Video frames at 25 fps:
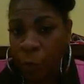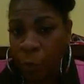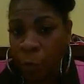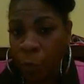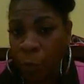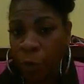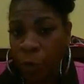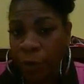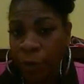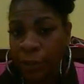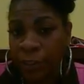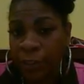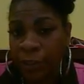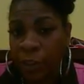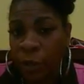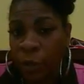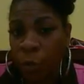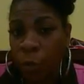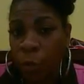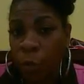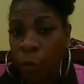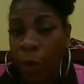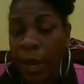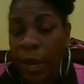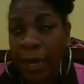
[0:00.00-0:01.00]
What is the
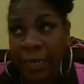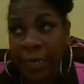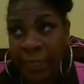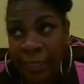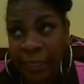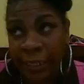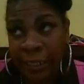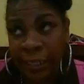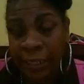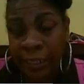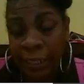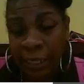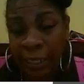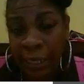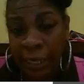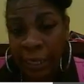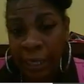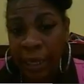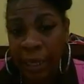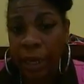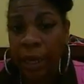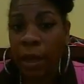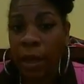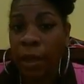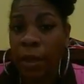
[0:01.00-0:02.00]
rate
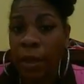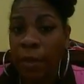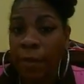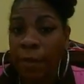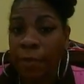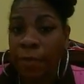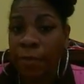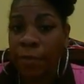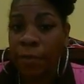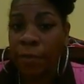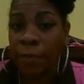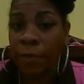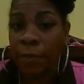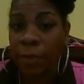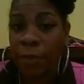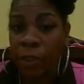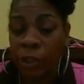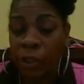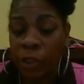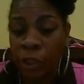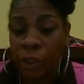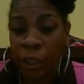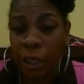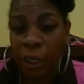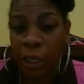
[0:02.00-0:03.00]
of the
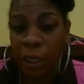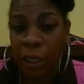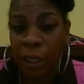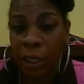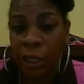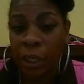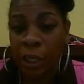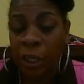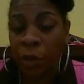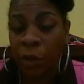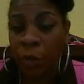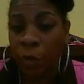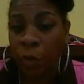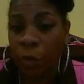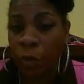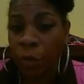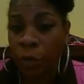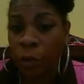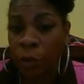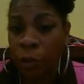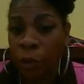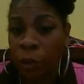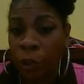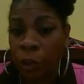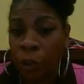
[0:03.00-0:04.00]
machine in
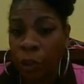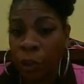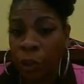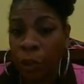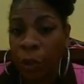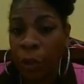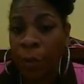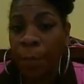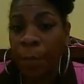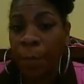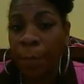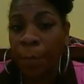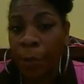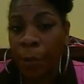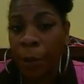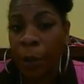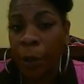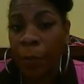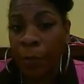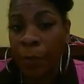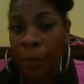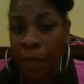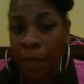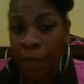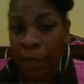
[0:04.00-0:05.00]
oranges
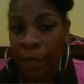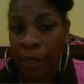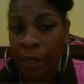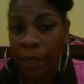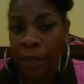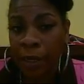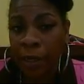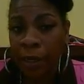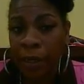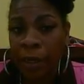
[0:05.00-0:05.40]
per minute?